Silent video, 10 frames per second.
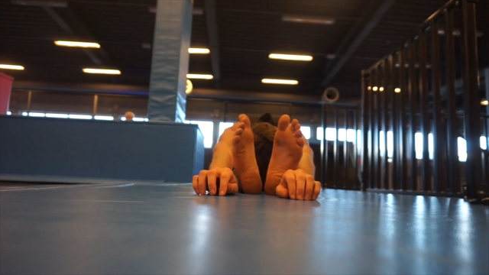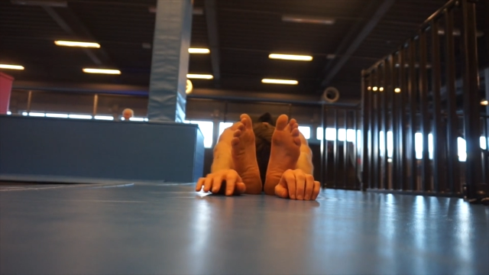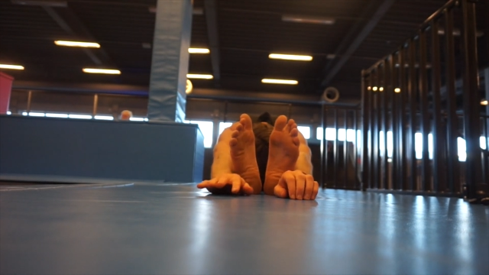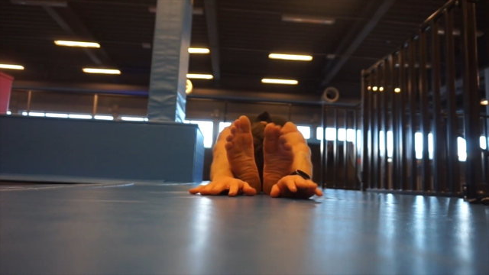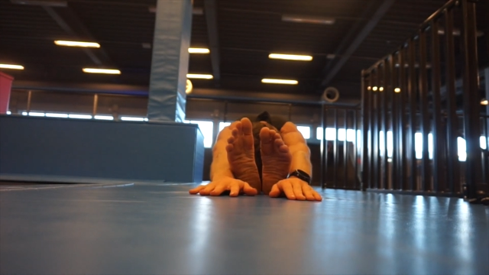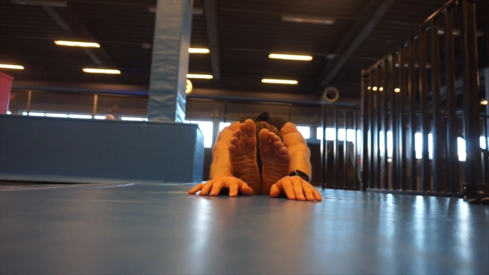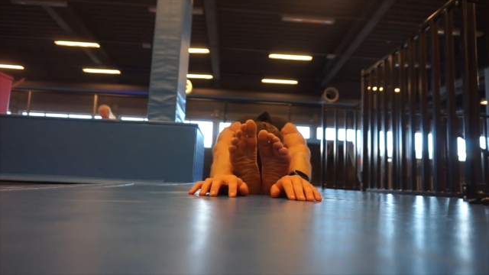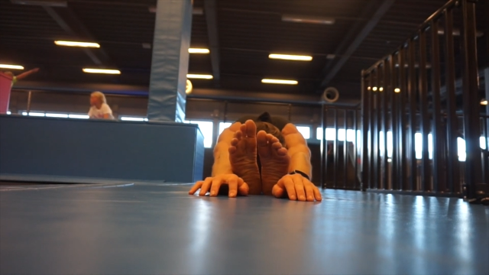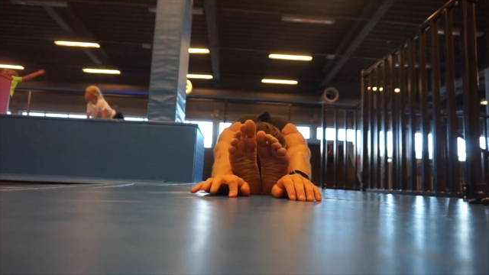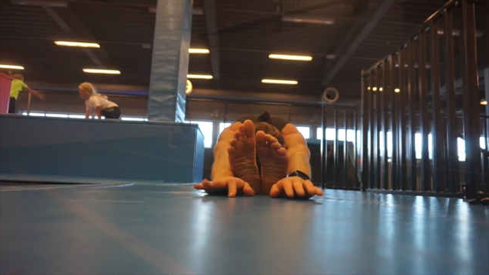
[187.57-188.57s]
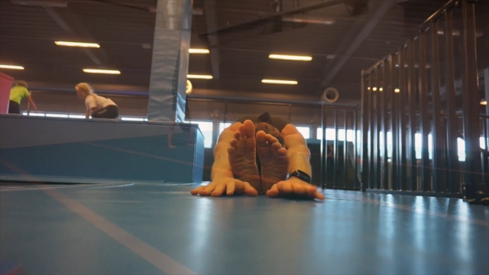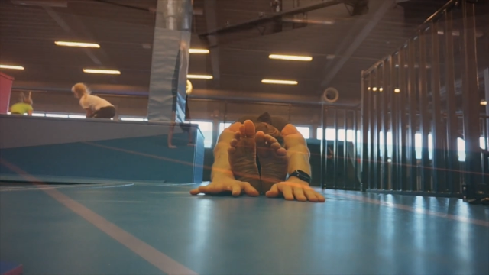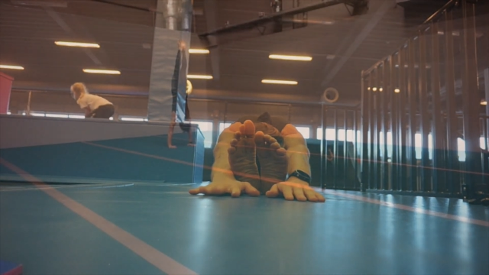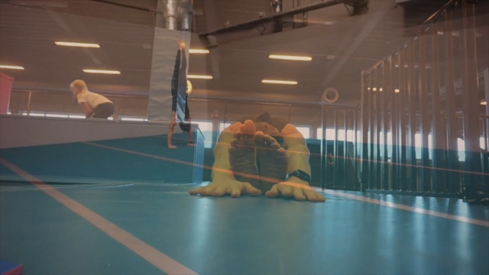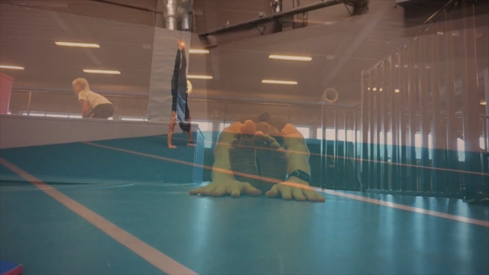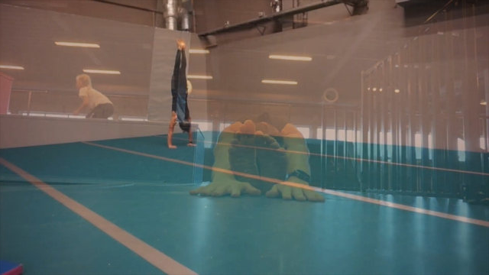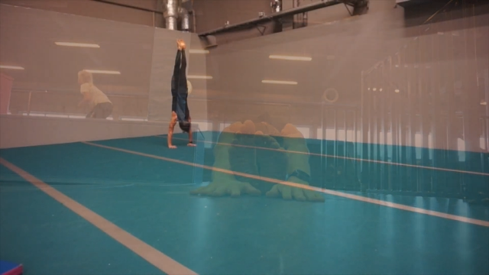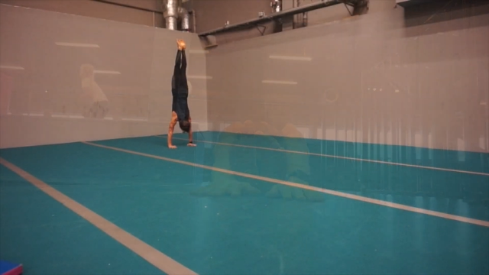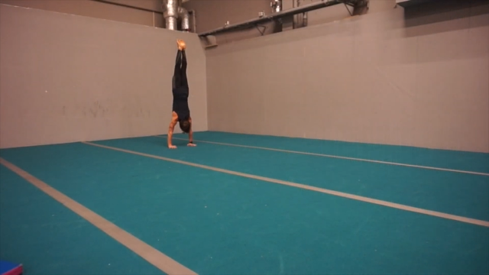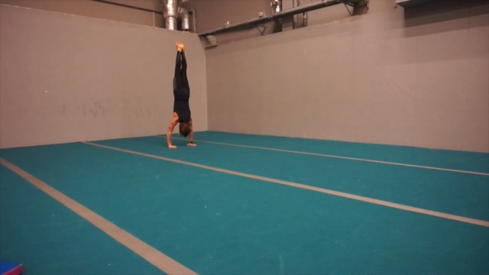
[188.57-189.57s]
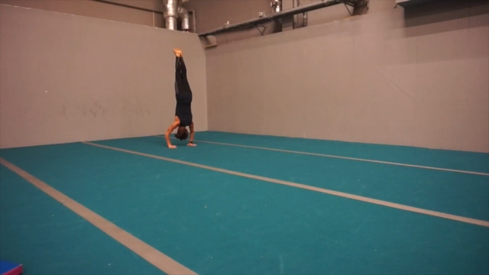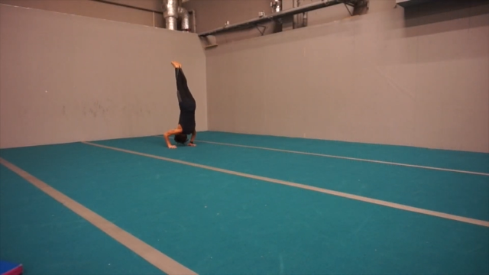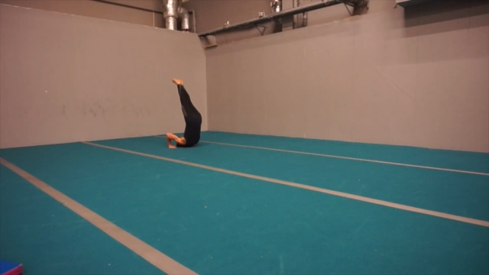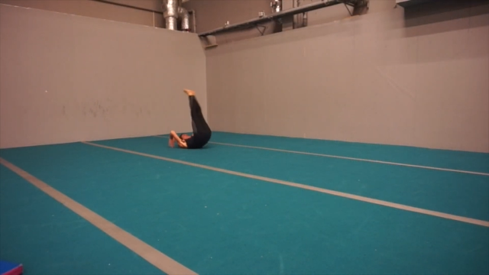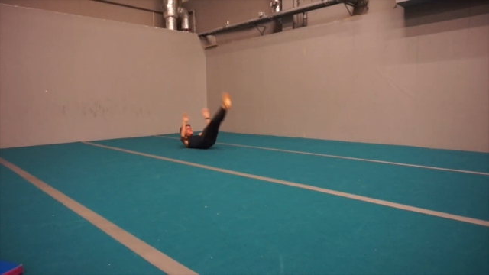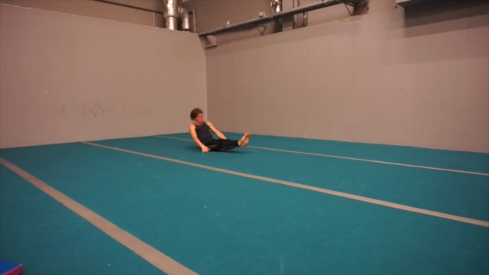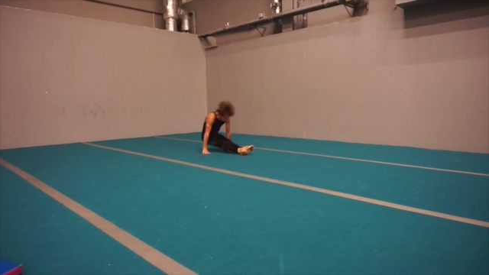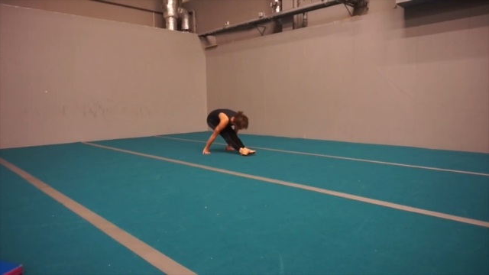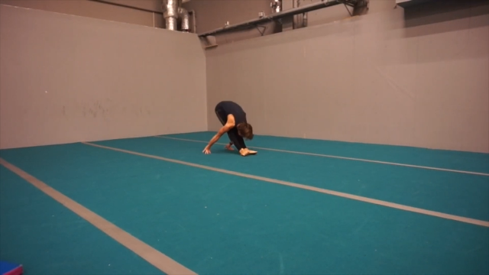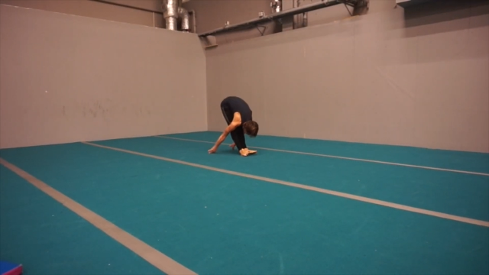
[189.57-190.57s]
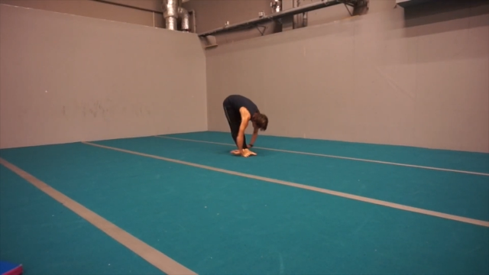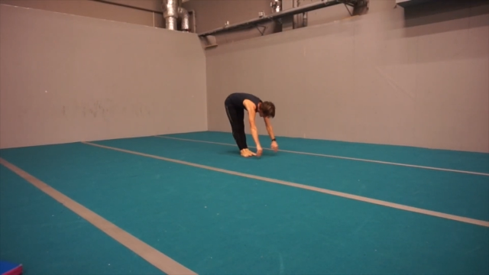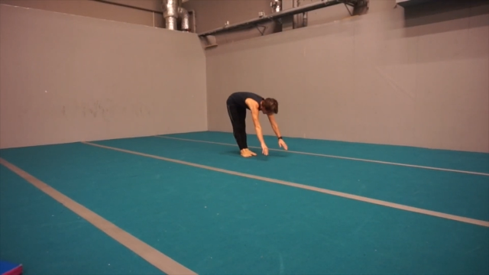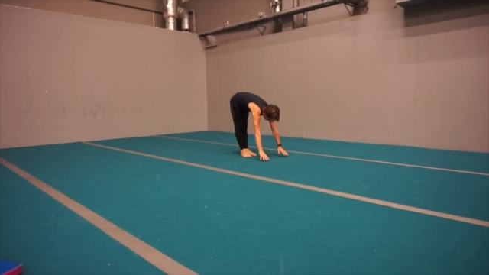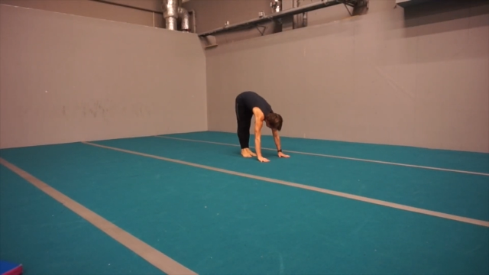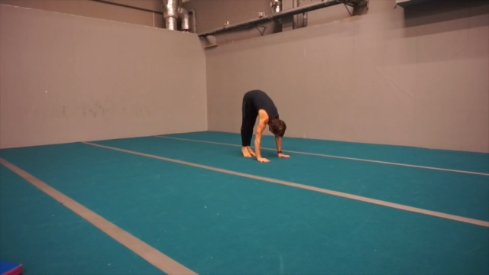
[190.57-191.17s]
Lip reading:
Nobody's mouth can be seen.